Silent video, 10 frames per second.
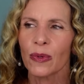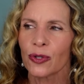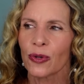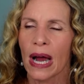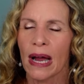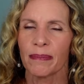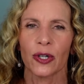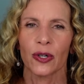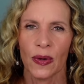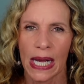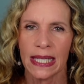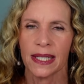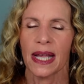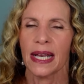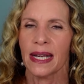would drive me
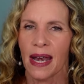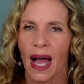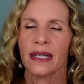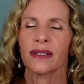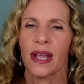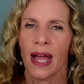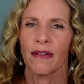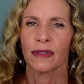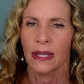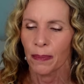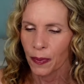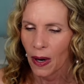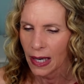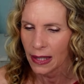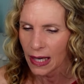crazy not to have lip
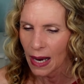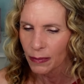product.